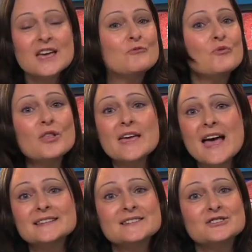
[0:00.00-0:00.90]
It really
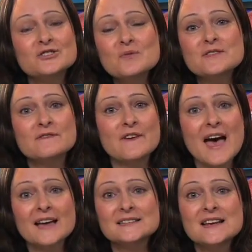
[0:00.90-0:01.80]
has to do with the
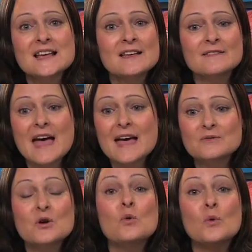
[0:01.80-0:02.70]
fact
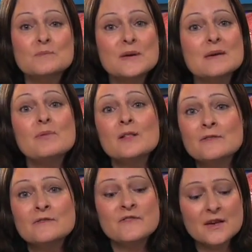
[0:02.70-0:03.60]
that when people
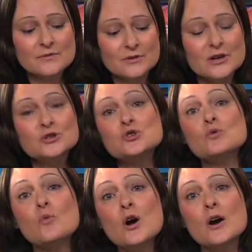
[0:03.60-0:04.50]
in the field look at
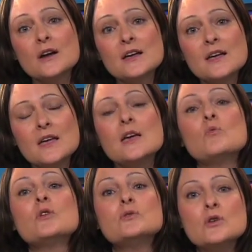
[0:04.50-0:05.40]
your work, it
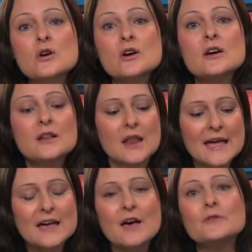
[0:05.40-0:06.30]
will look
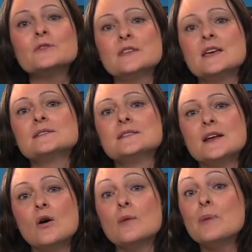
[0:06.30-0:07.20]
like other things
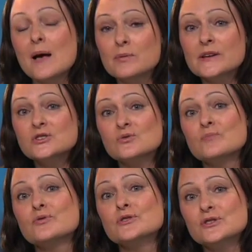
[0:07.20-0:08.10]
that are published or
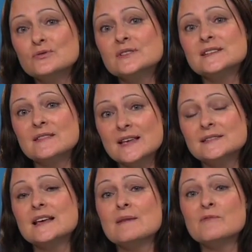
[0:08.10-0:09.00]
produced in that
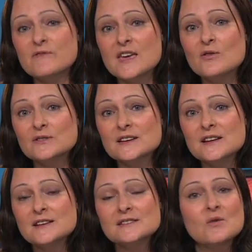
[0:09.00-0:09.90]
same field.
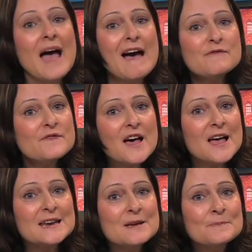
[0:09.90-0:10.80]
So have
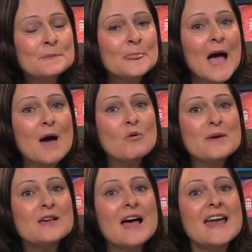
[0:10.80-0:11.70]
fun. I will
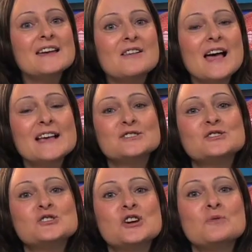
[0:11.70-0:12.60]
be glad in class
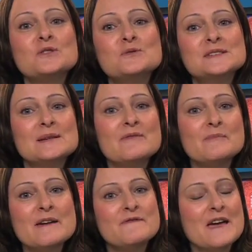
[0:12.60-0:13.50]
to share with you some of
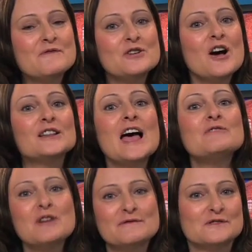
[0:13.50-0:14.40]
my favorite
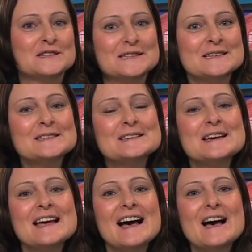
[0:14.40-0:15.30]
online references
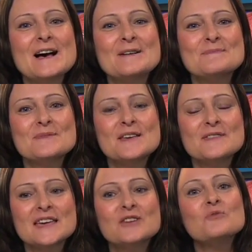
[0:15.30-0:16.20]

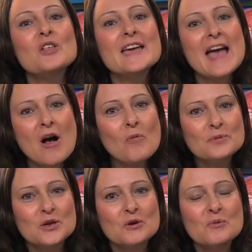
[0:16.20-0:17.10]
that can really
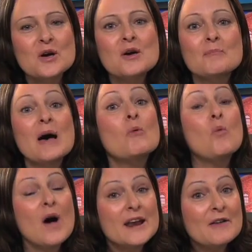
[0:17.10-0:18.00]
help you. But
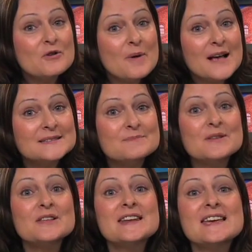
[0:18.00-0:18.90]
one other
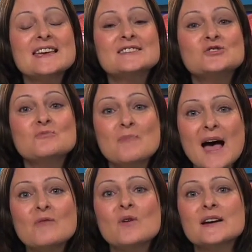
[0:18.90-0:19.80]
possibility is you
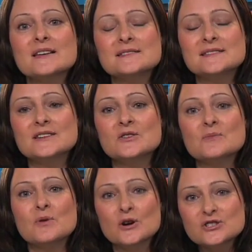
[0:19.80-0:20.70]
might want to
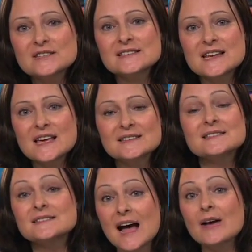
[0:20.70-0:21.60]
consider purchasing a
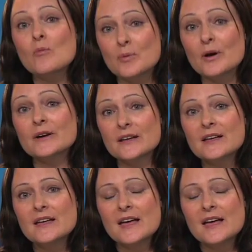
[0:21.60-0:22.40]
style book.